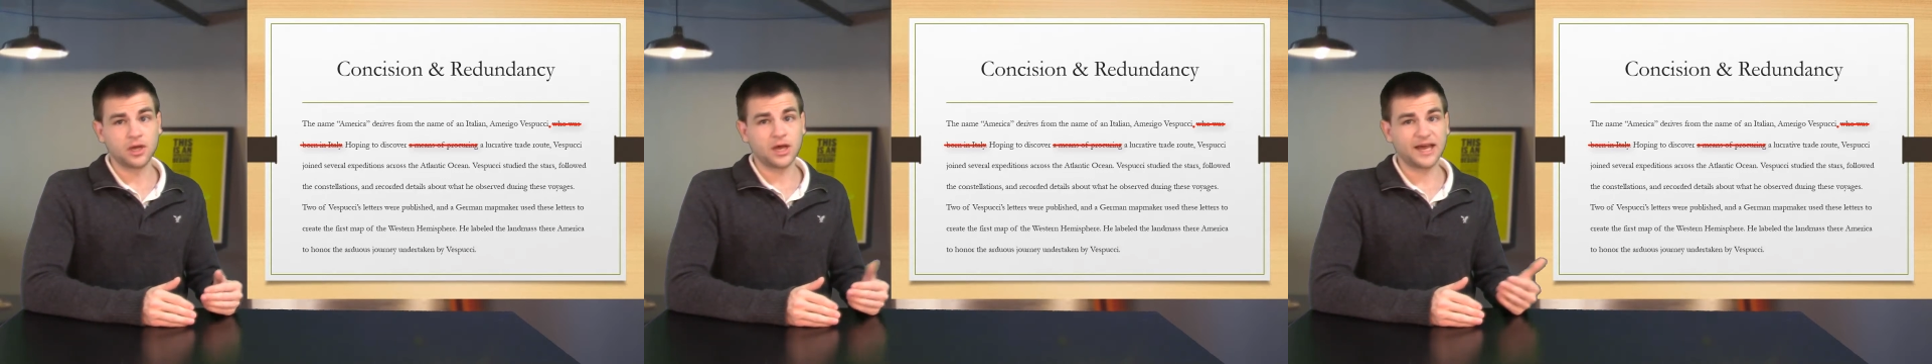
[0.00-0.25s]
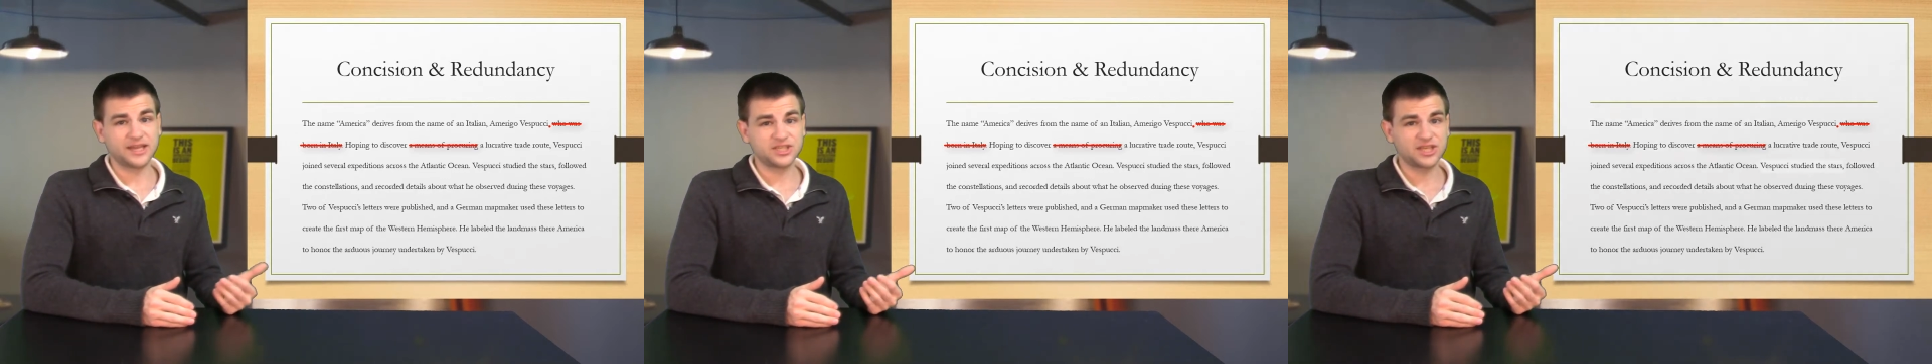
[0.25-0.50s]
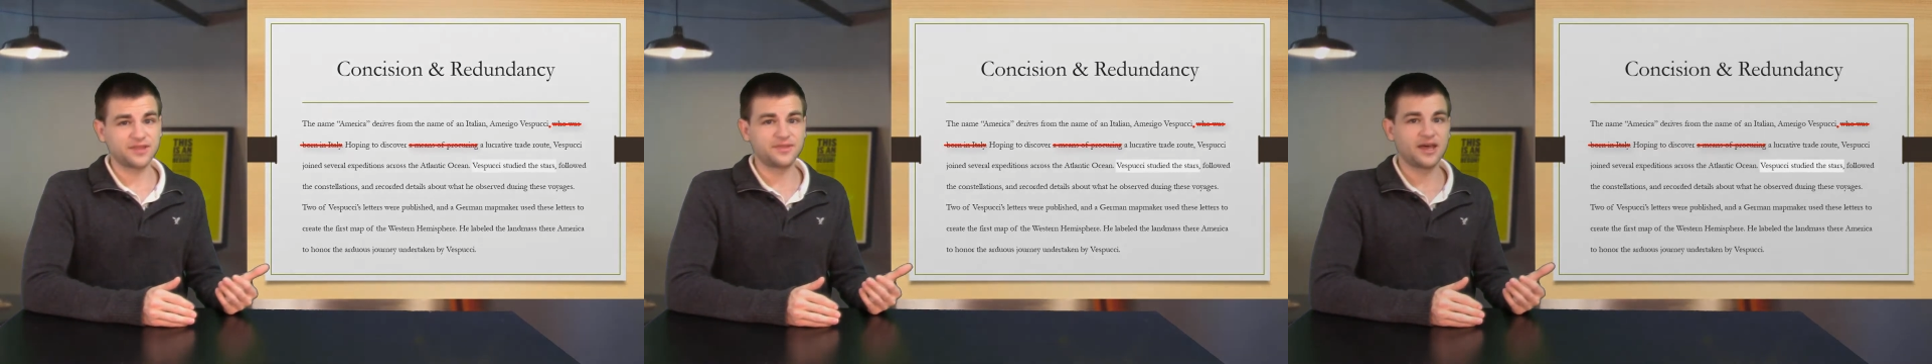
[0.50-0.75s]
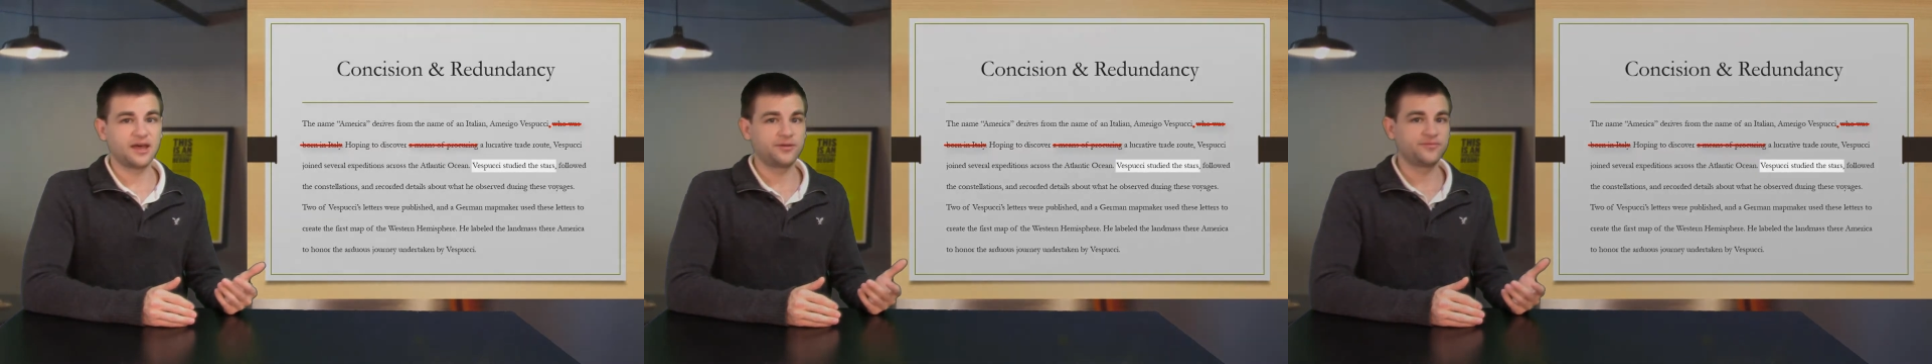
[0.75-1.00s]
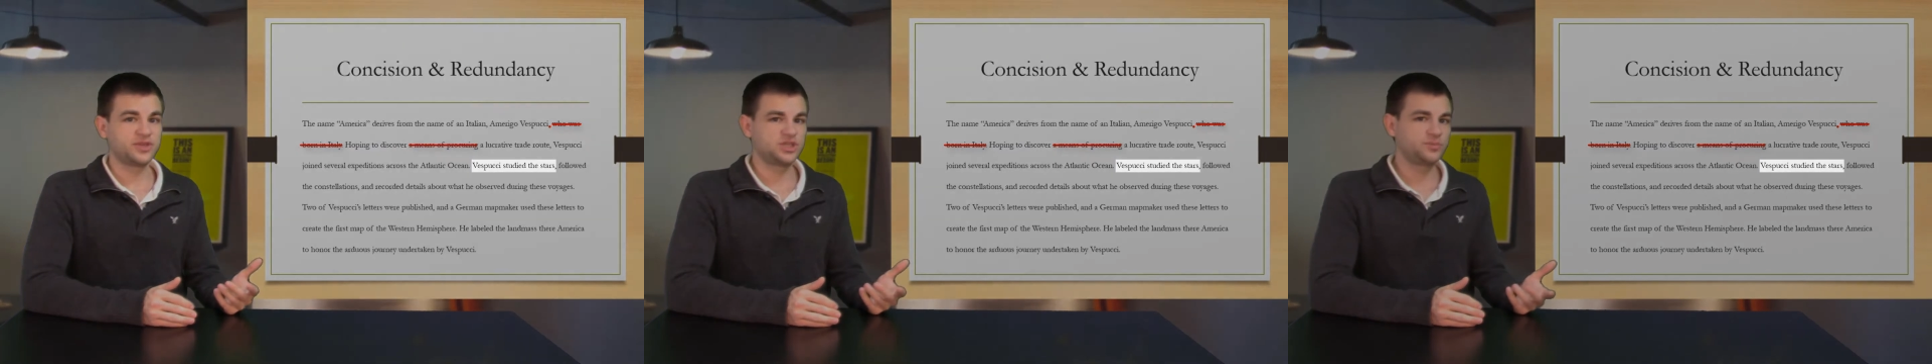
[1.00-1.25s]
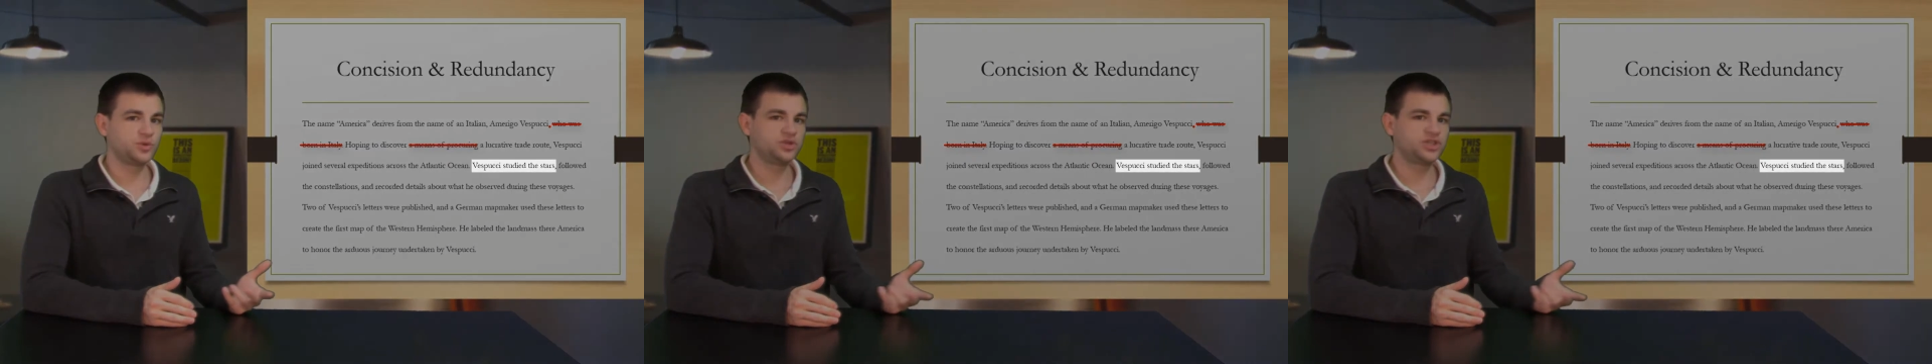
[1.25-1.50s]
I said that
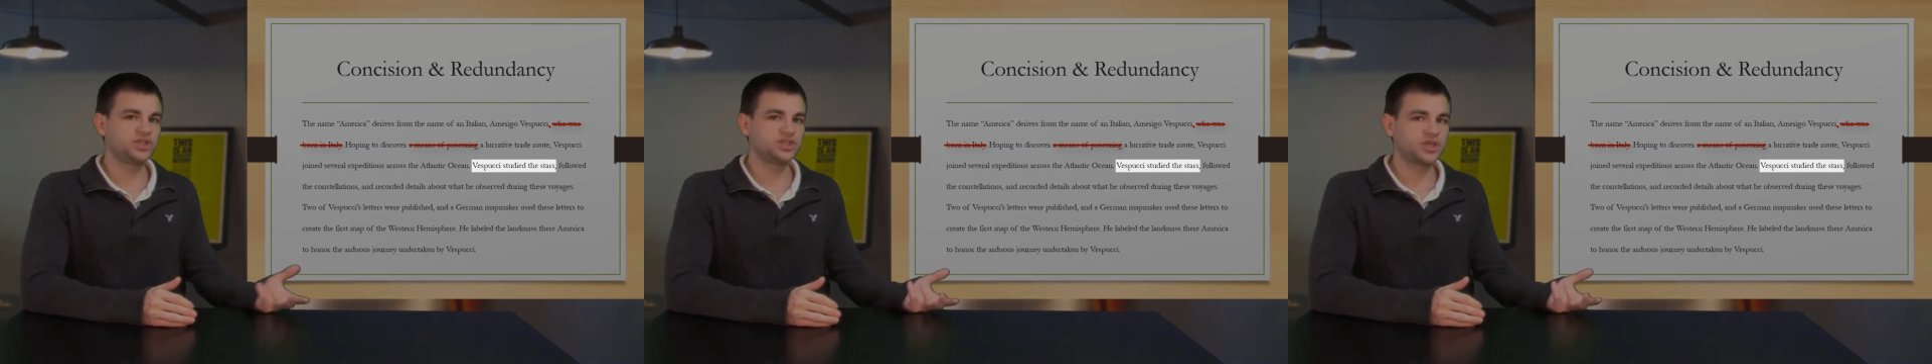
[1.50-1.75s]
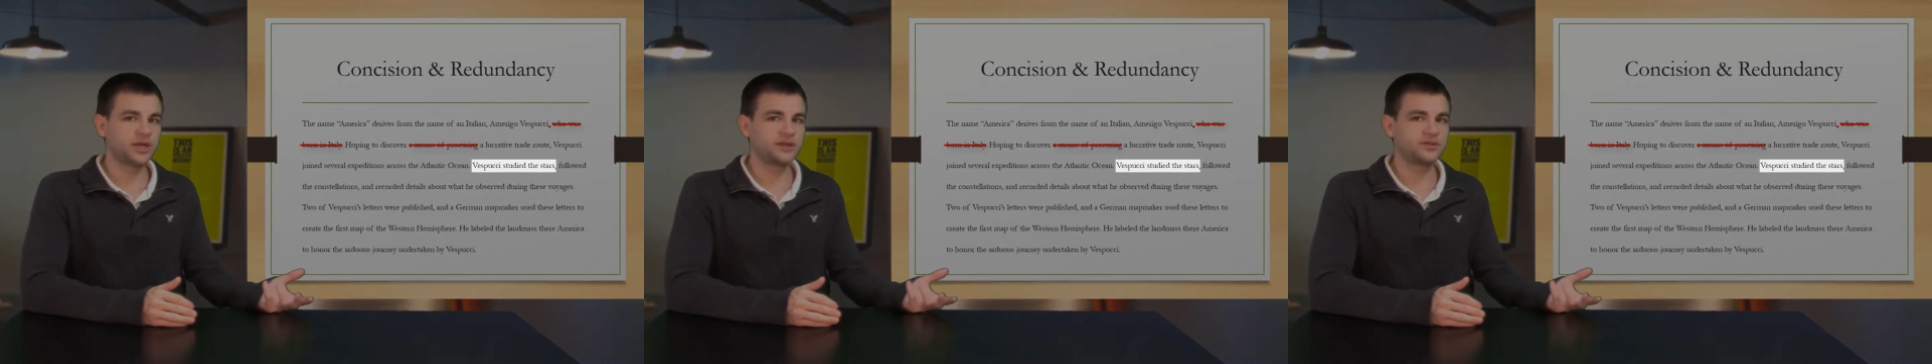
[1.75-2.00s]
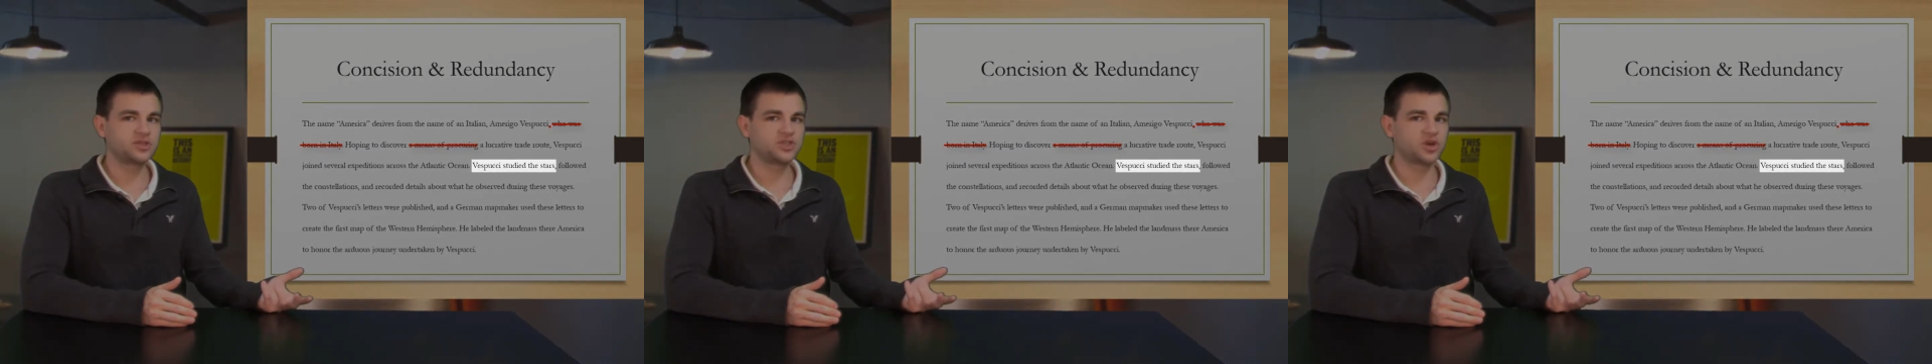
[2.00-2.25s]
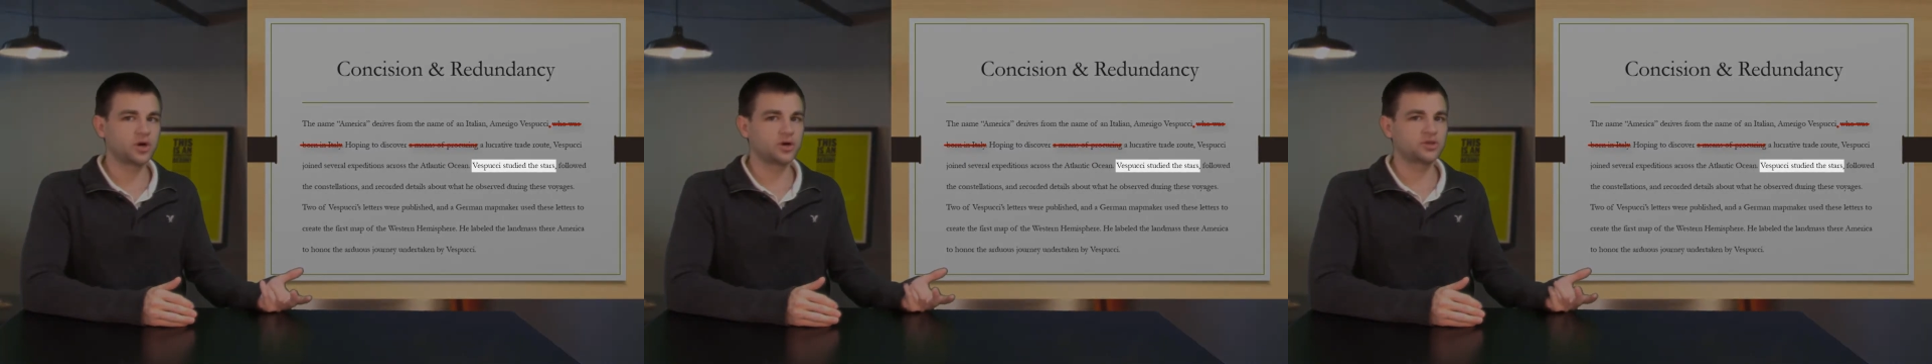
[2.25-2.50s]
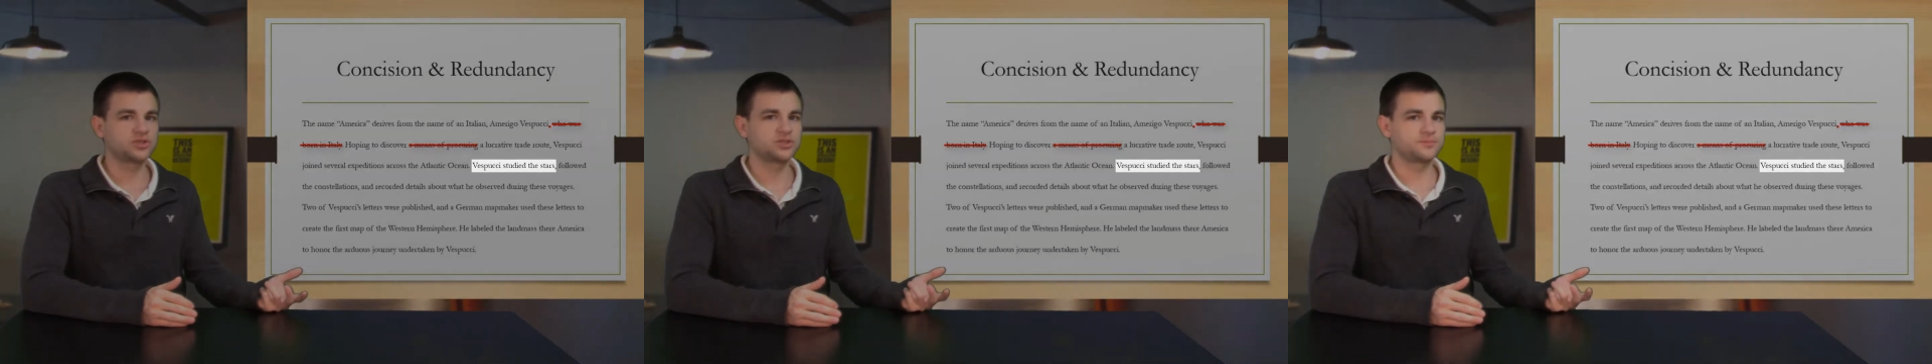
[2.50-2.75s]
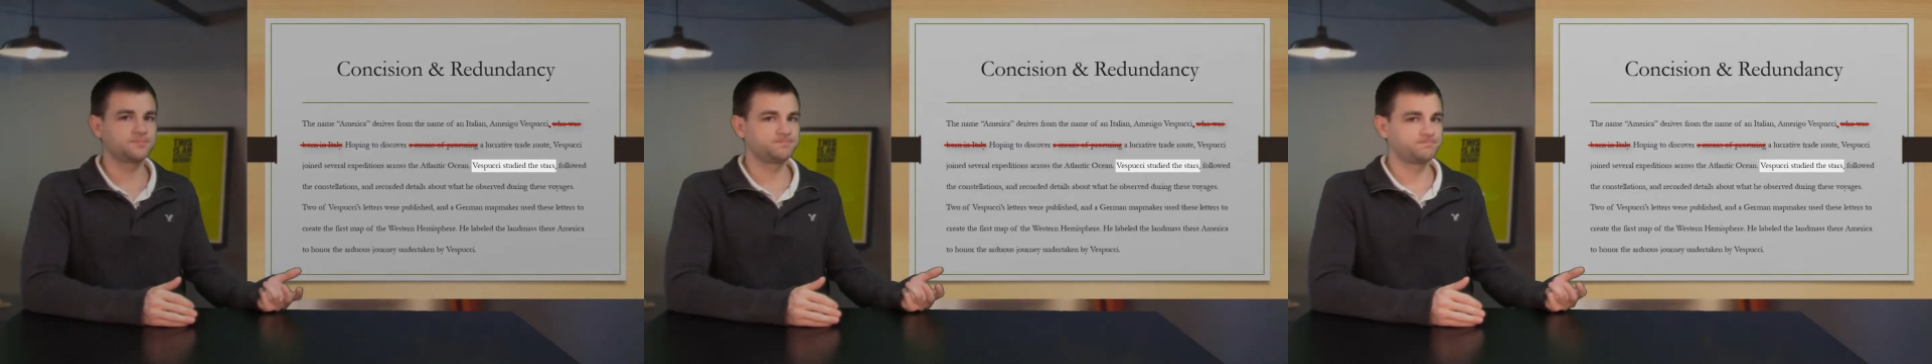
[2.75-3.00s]
Vespucci studied the stars,